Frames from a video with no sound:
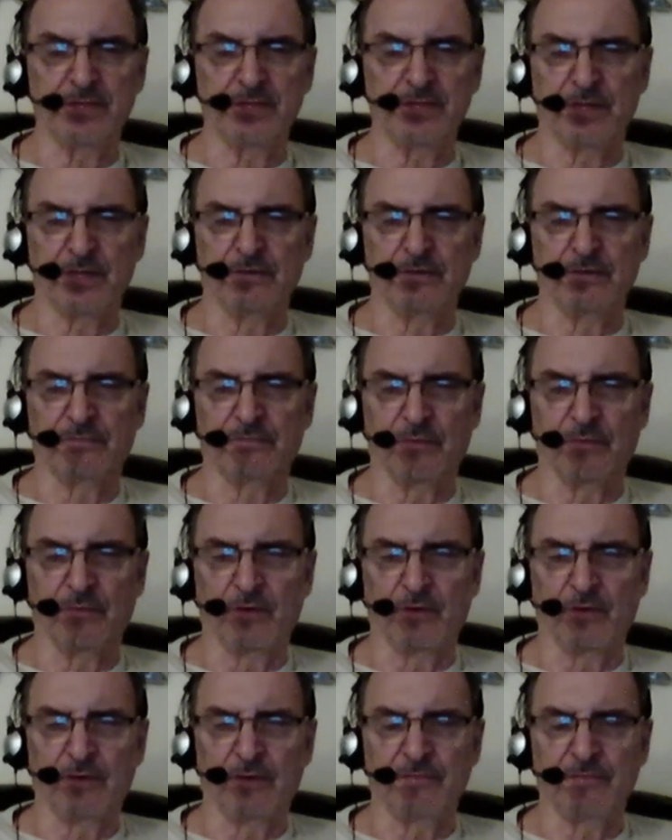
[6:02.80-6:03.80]
other
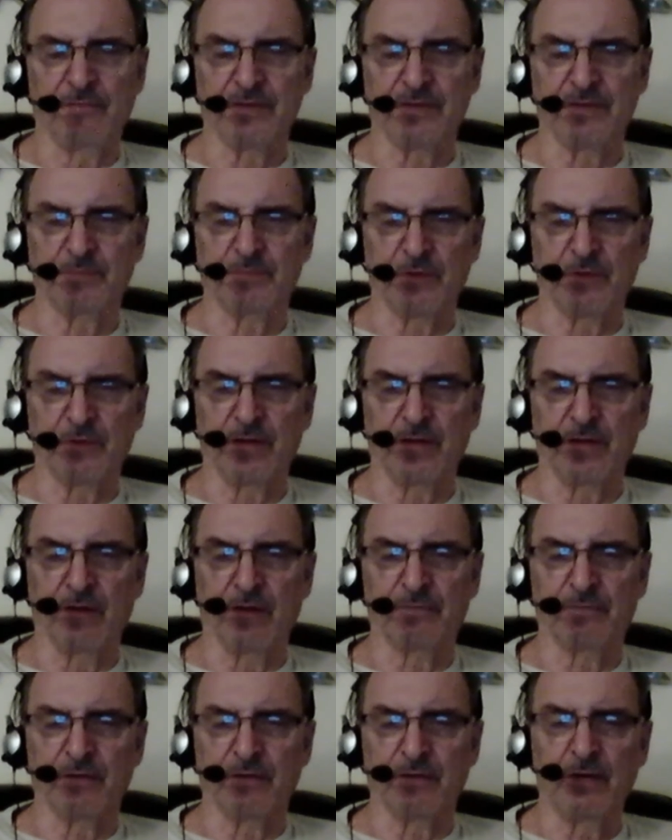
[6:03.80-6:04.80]
on Facebook now
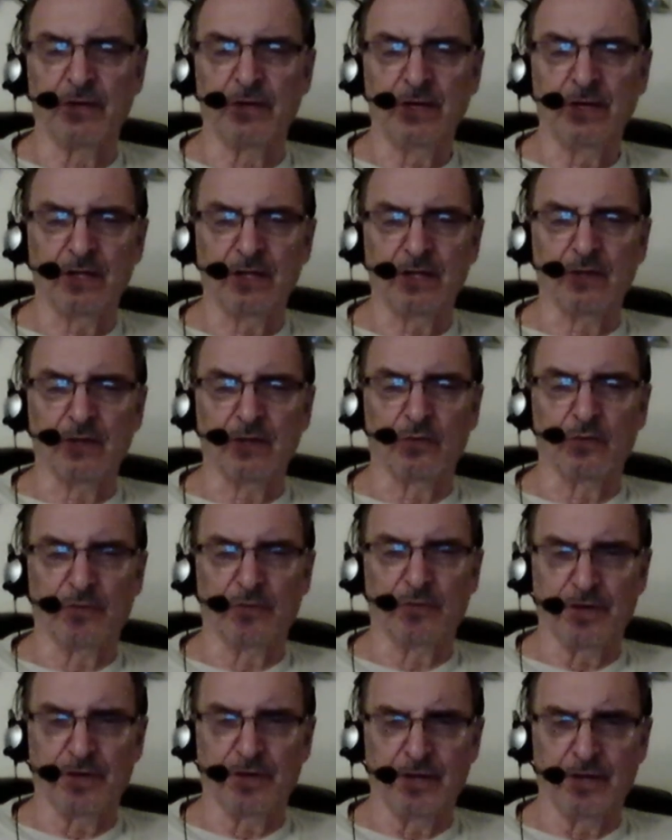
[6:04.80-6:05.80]
for a little over a
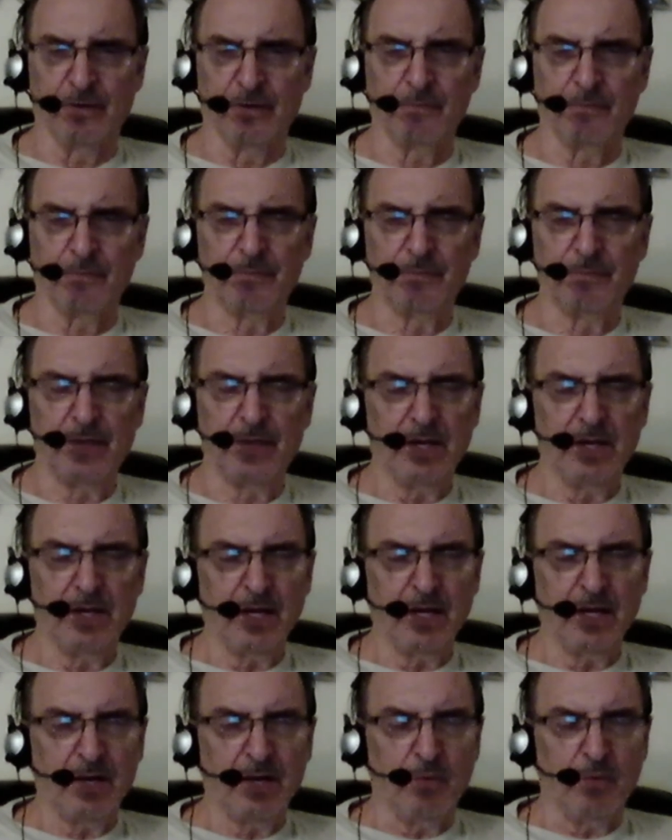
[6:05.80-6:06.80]
year.
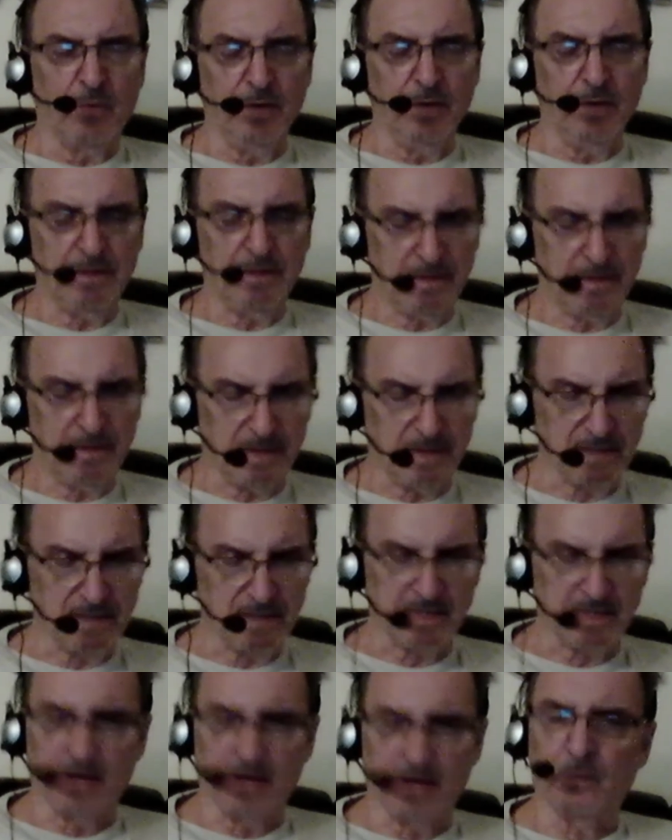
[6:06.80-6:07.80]
One of the things that
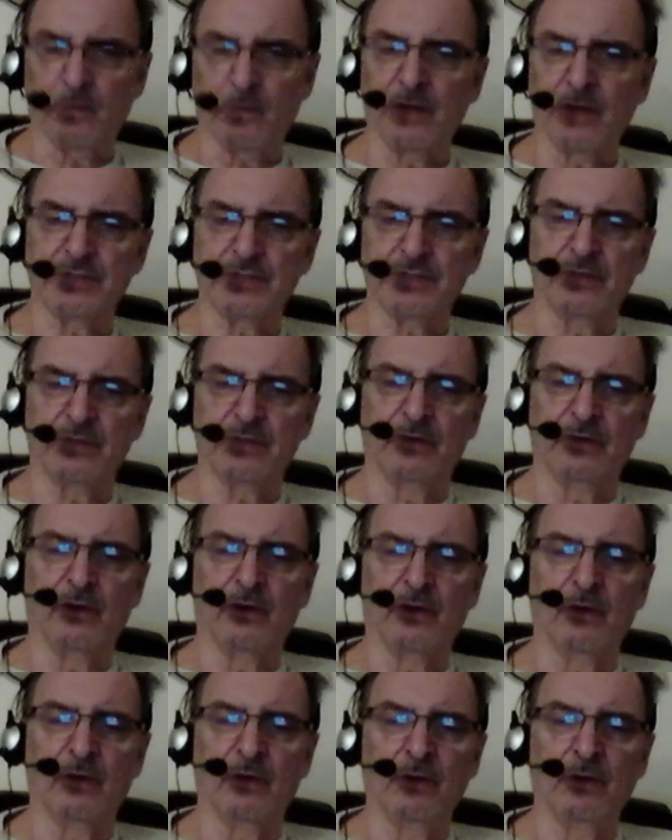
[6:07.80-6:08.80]
I want you to
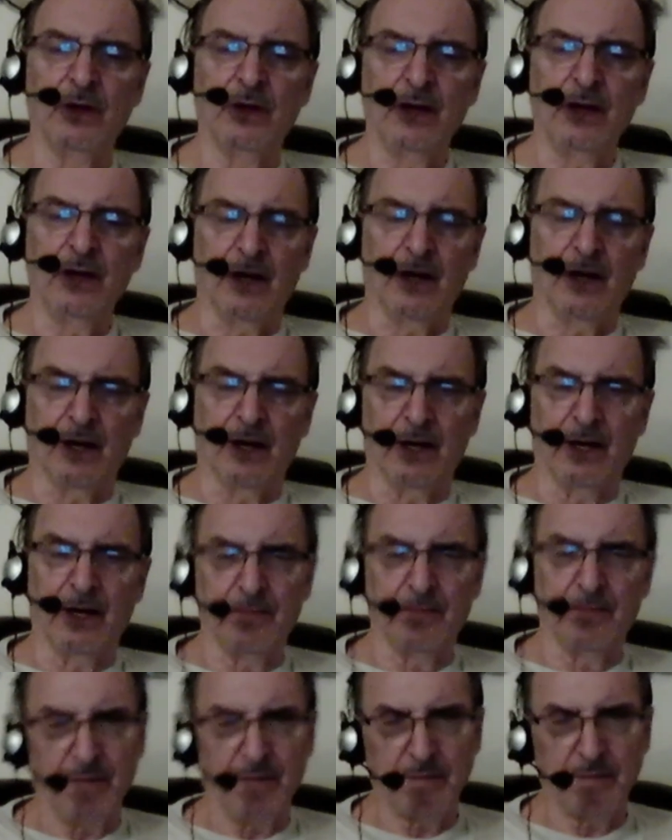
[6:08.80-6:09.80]
know, in
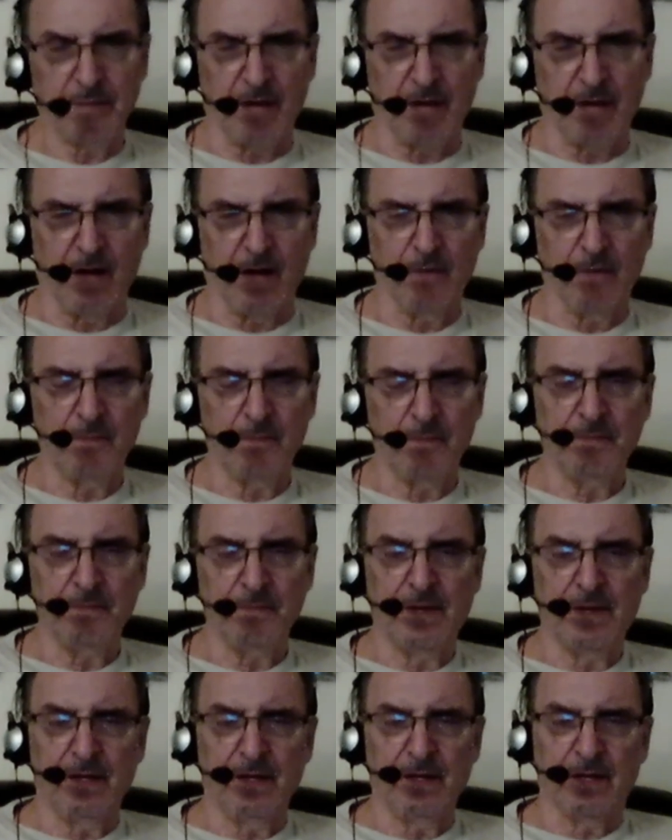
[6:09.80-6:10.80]
PayPal,
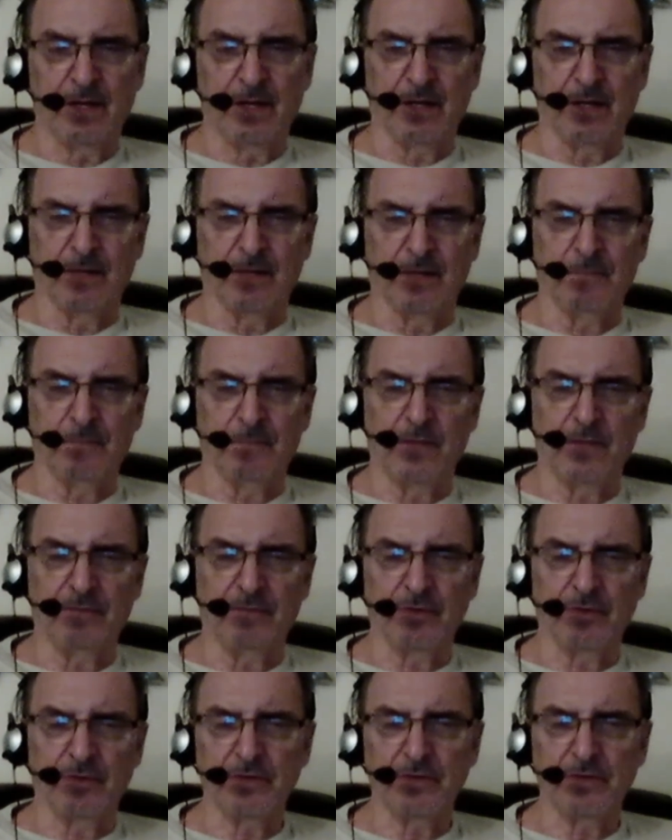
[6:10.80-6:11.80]
if you're
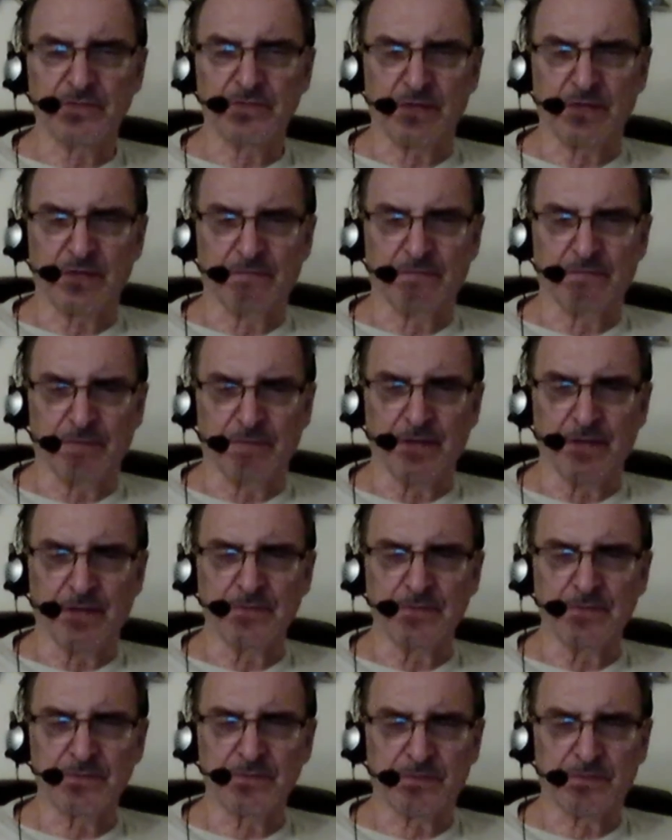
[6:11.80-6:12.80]
going to send
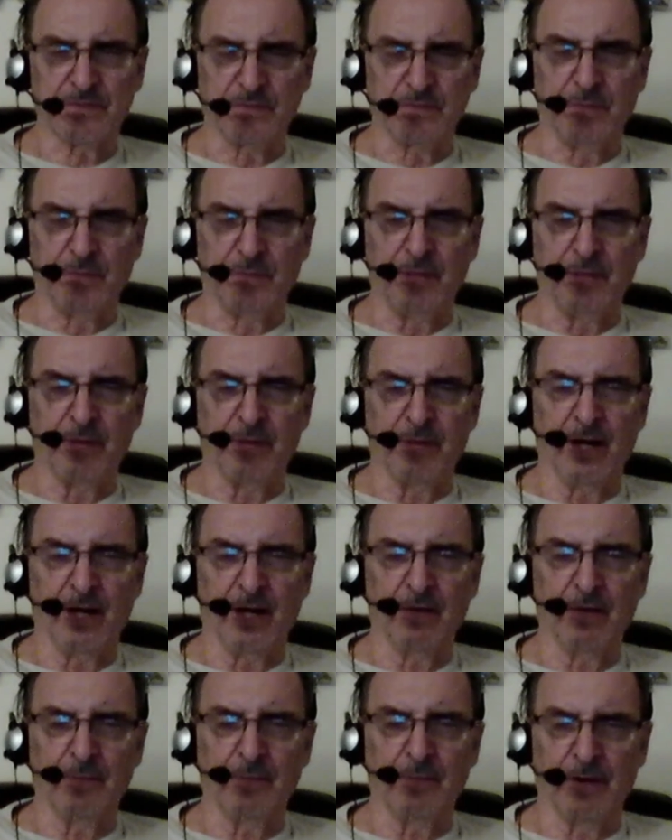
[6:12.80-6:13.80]
funds through PayPal,
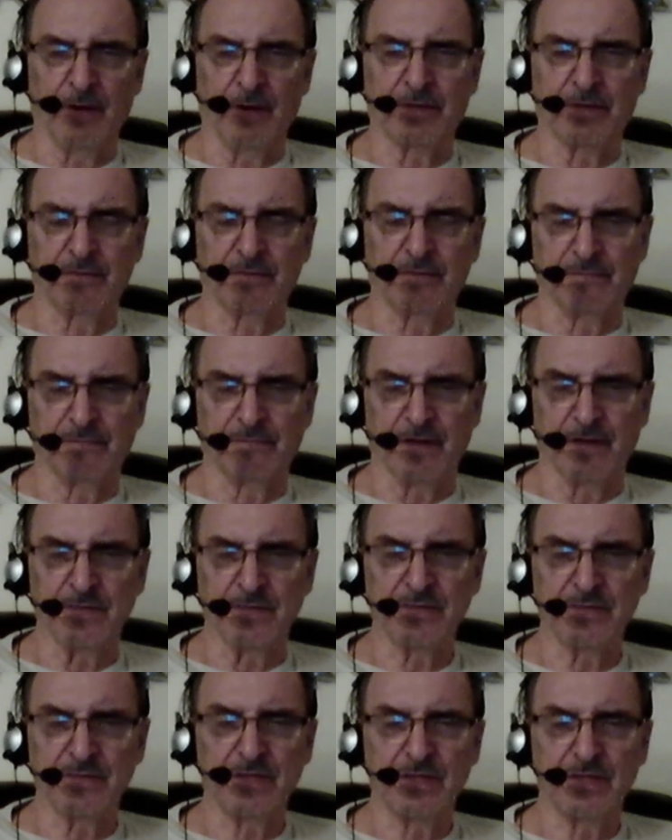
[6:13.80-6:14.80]
American
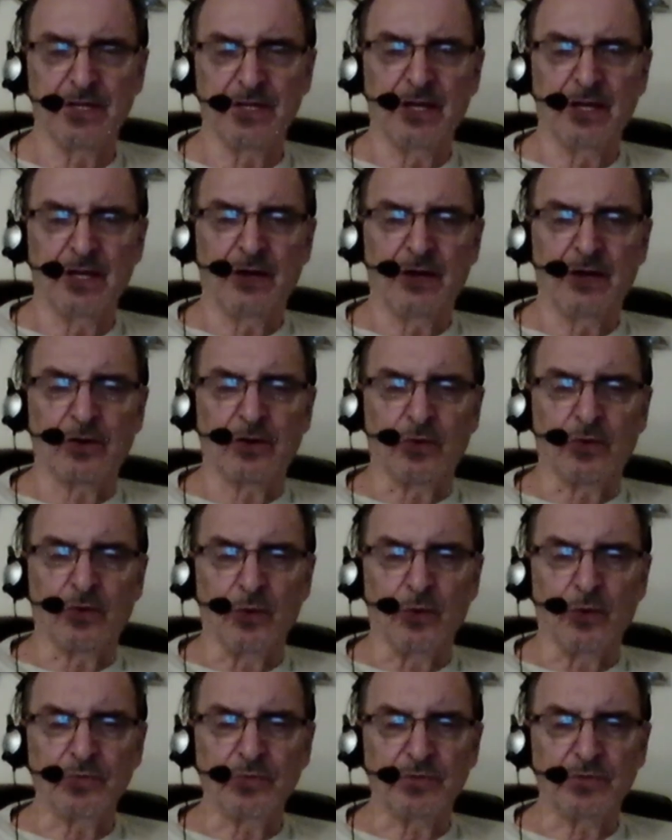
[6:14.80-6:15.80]
funds, go
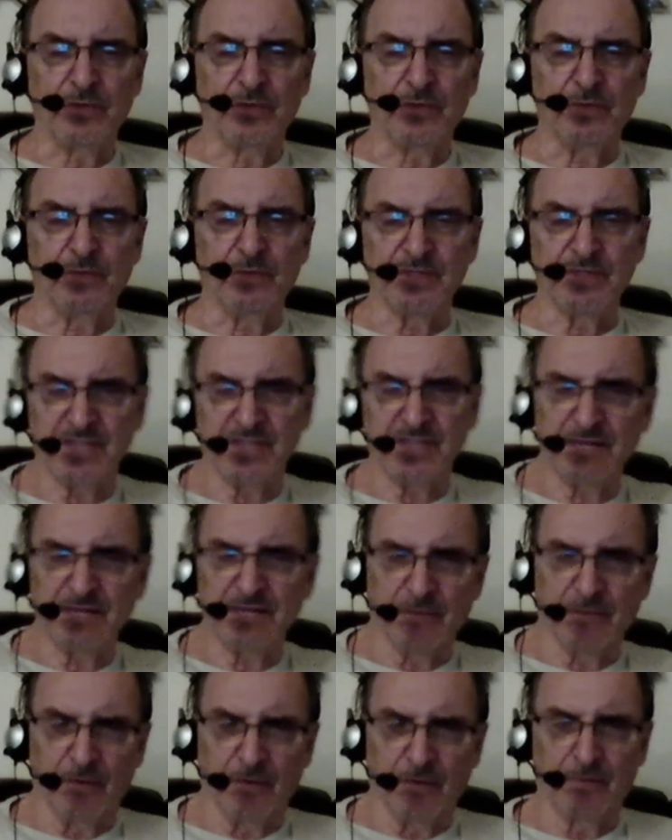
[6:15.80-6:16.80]
to the
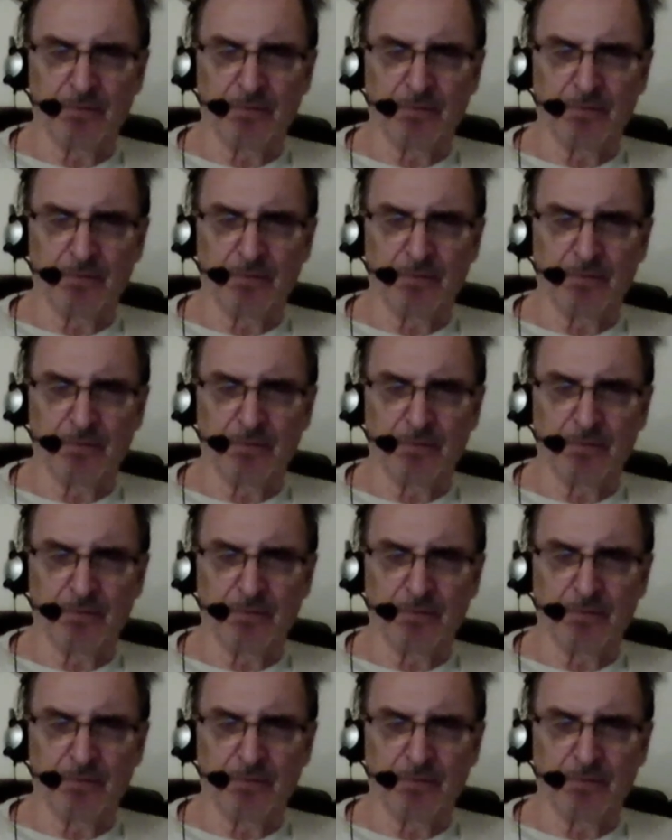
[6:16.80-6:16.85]
receiver